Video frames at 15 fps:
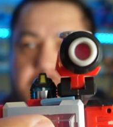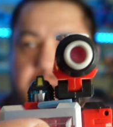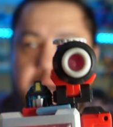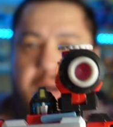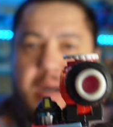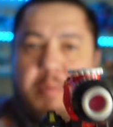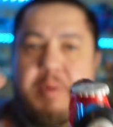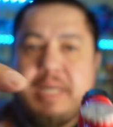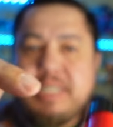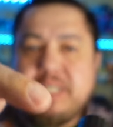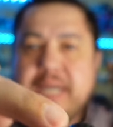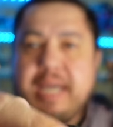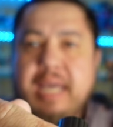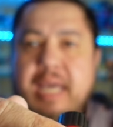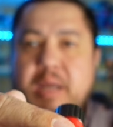there. Wish
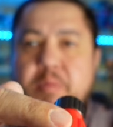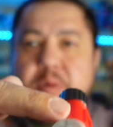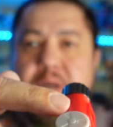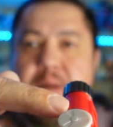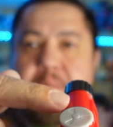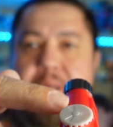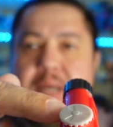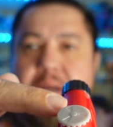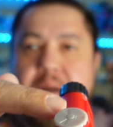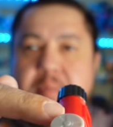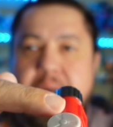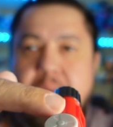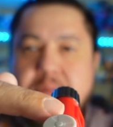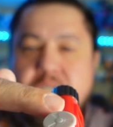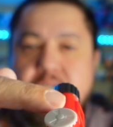I had one up here,
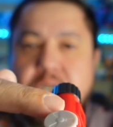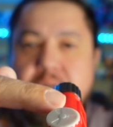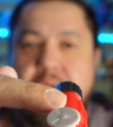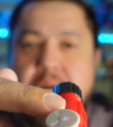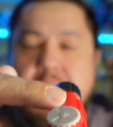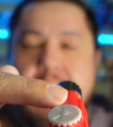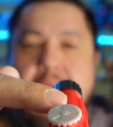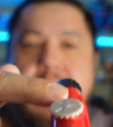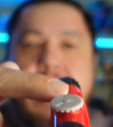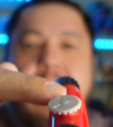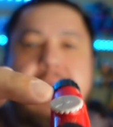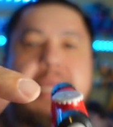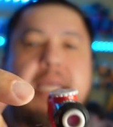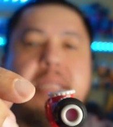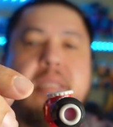but I'm sure
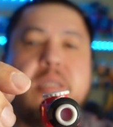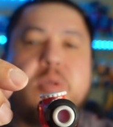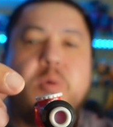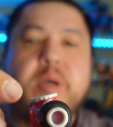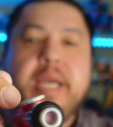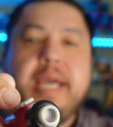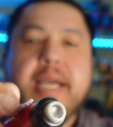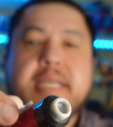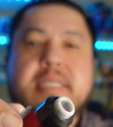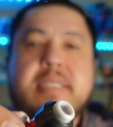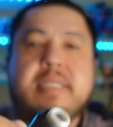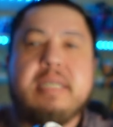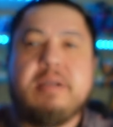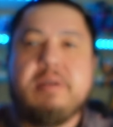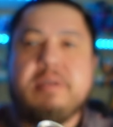I can get the Toy Hack
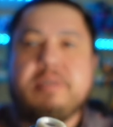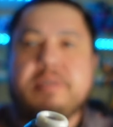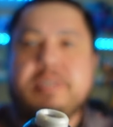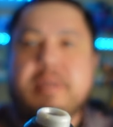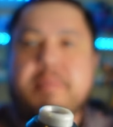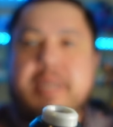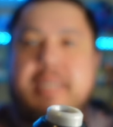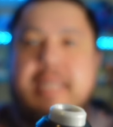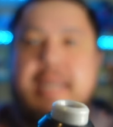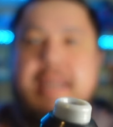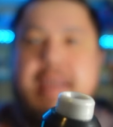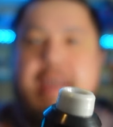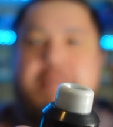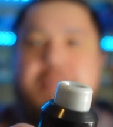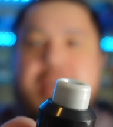stickers or something like
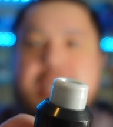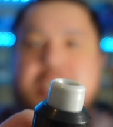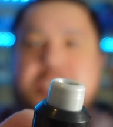that. Forgot